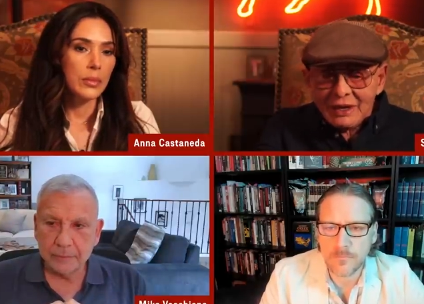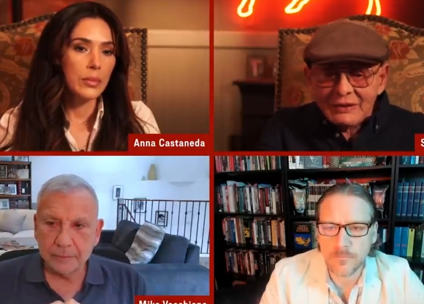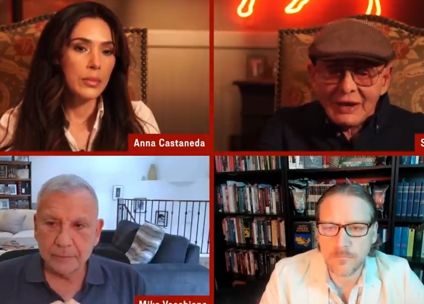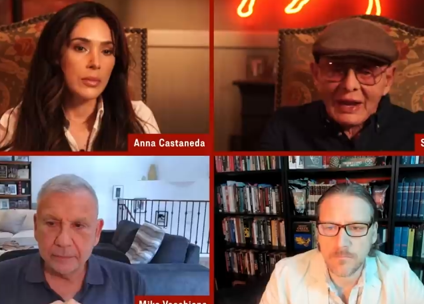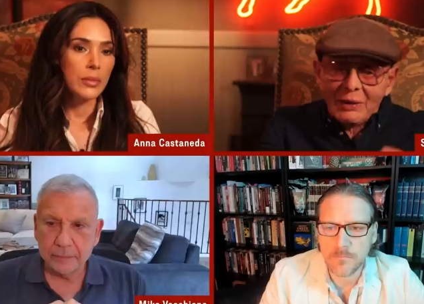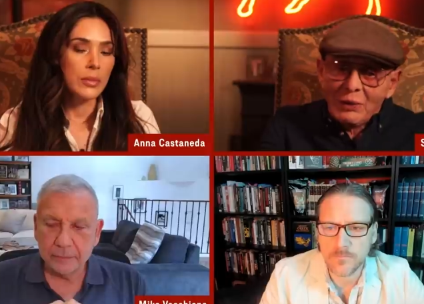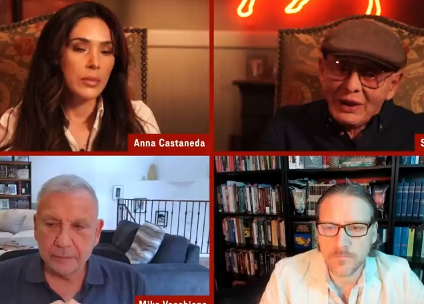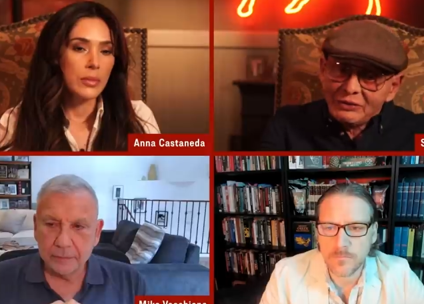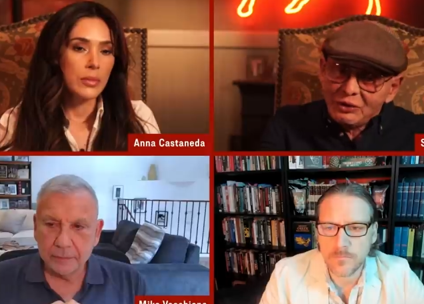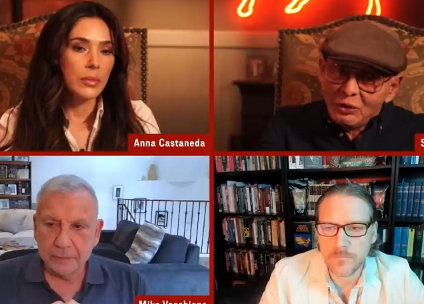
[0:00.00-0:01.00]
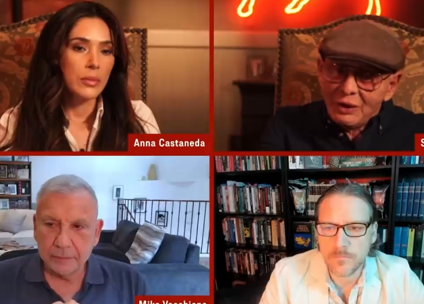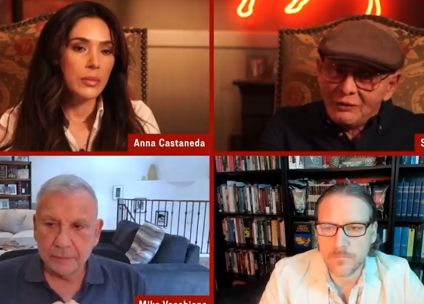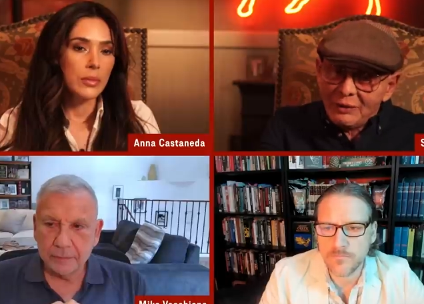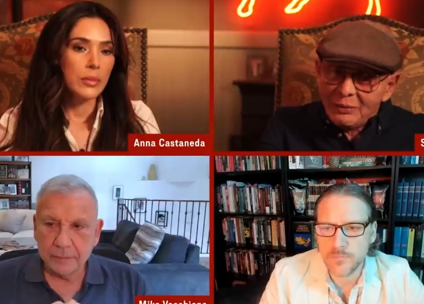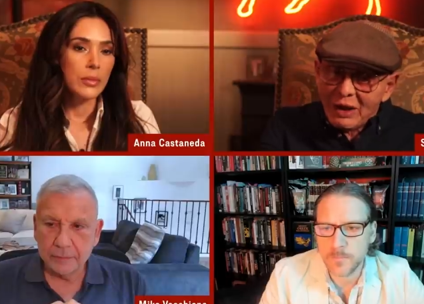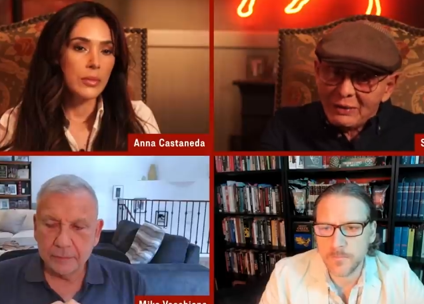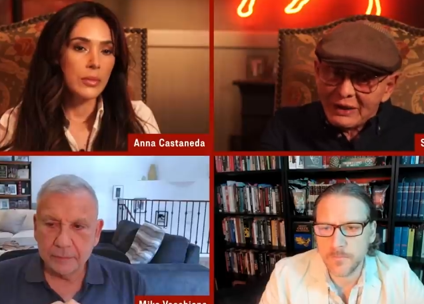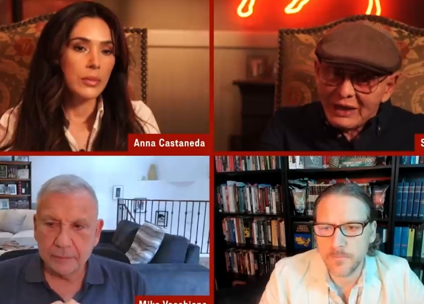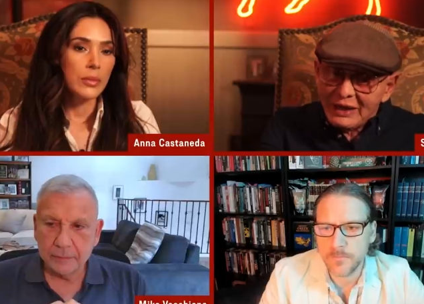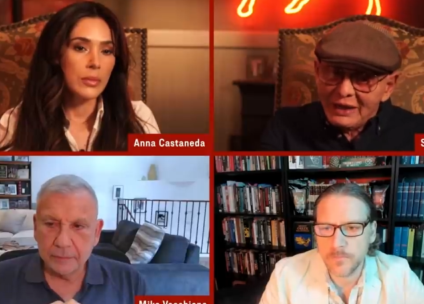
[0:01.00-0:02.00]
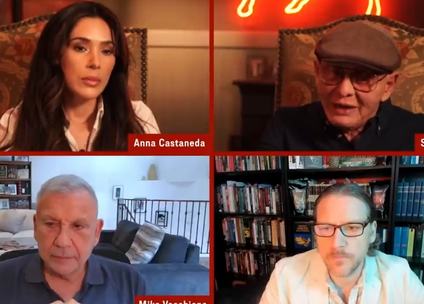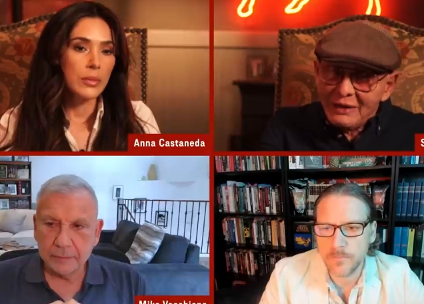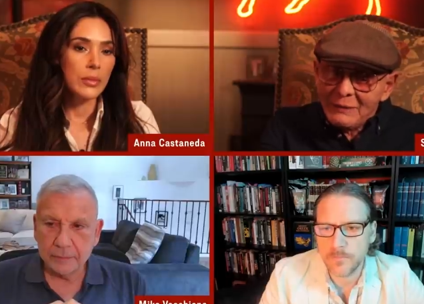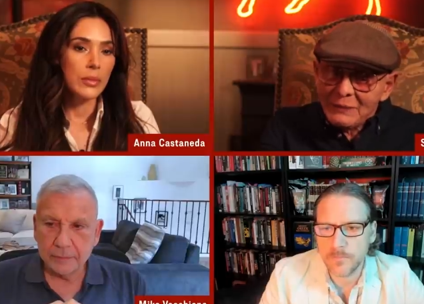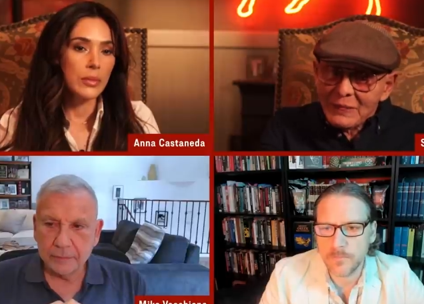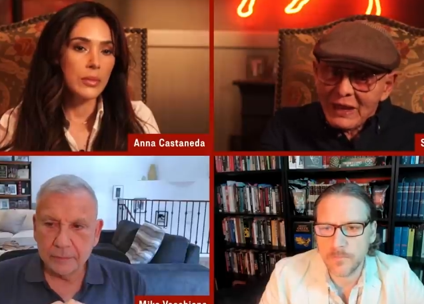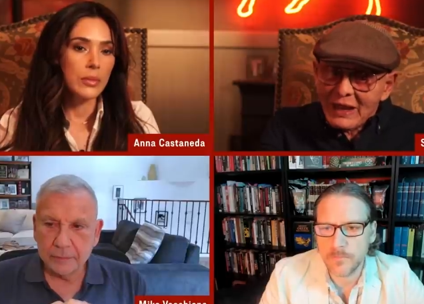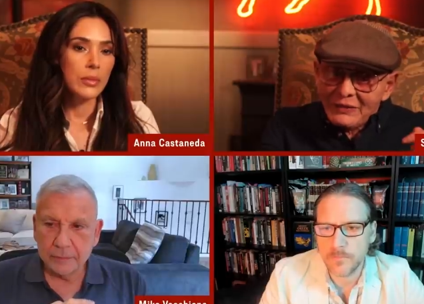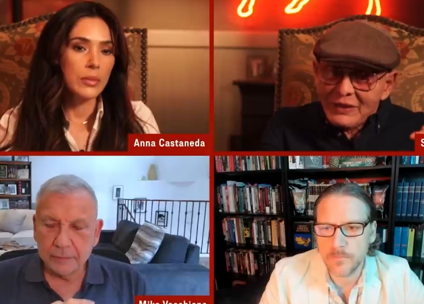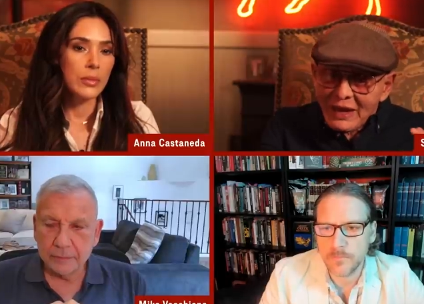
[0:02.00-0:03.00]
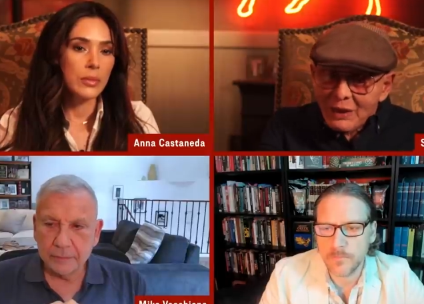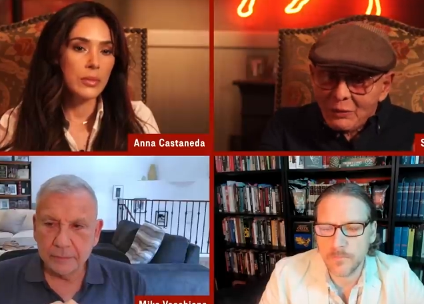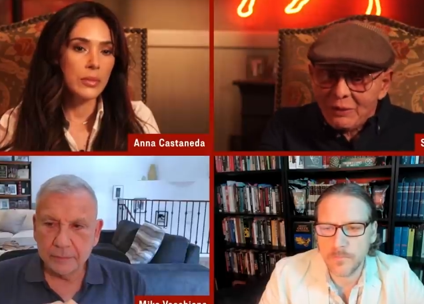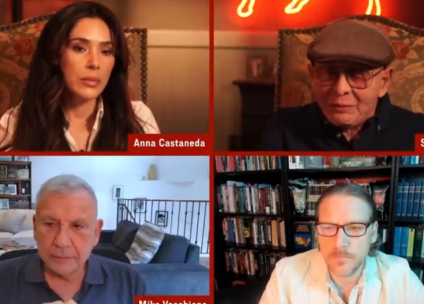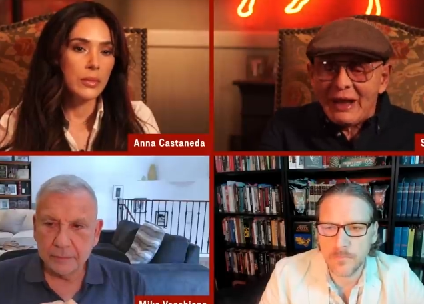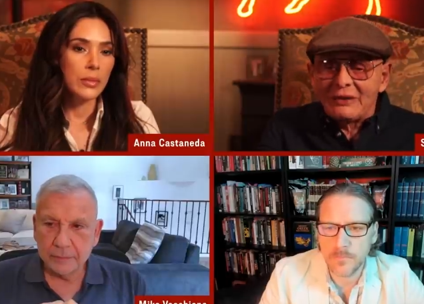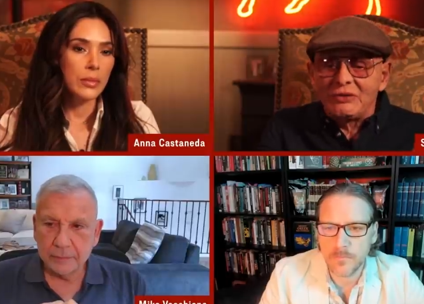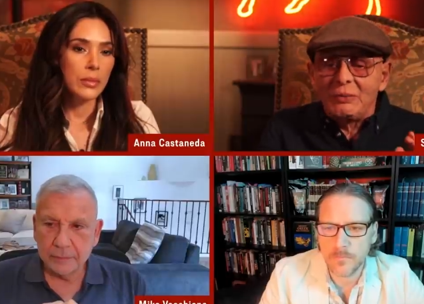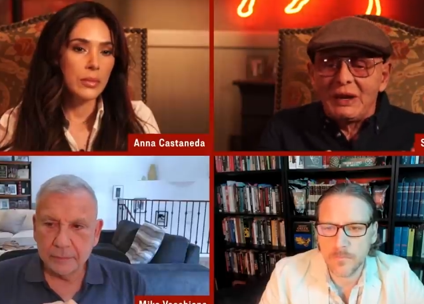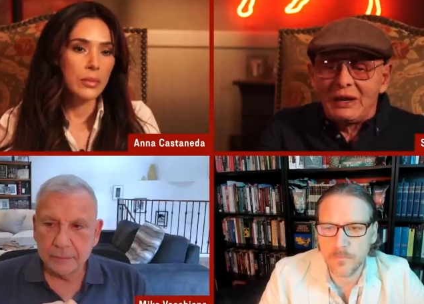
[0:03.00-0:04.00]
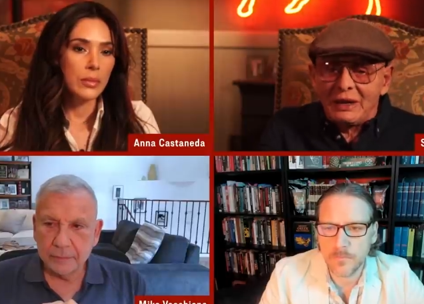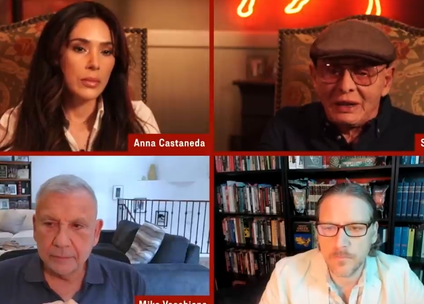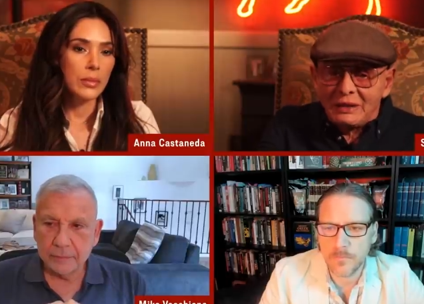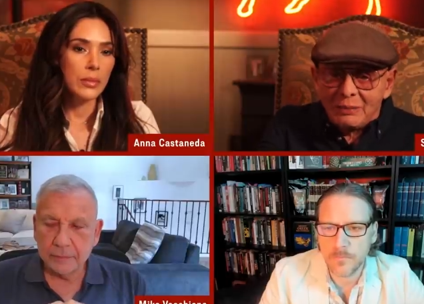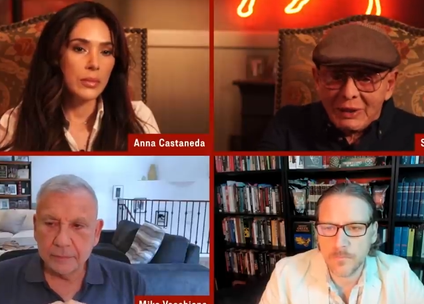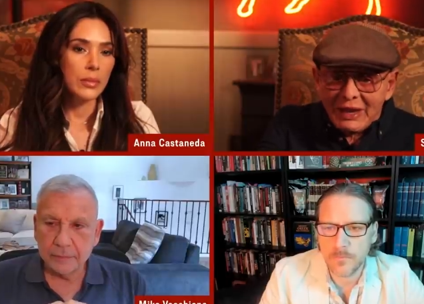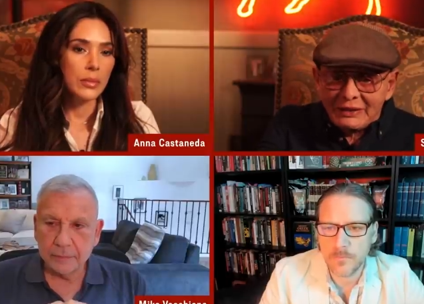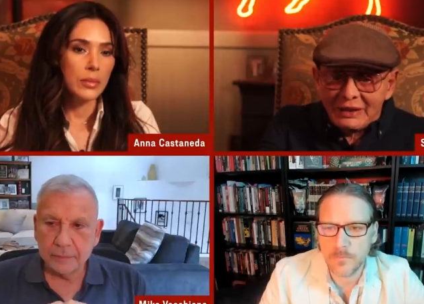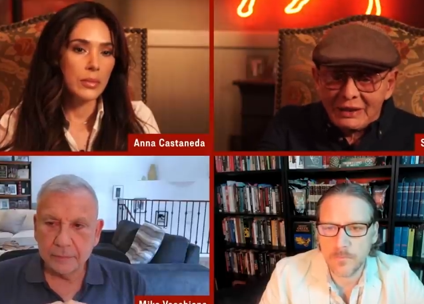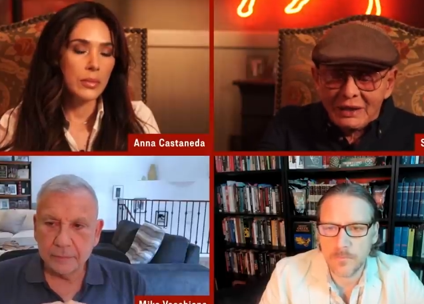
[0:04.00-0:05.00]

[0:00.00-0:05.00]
Speaker 1: Then I went to a Republican. And then I went back to being an independent.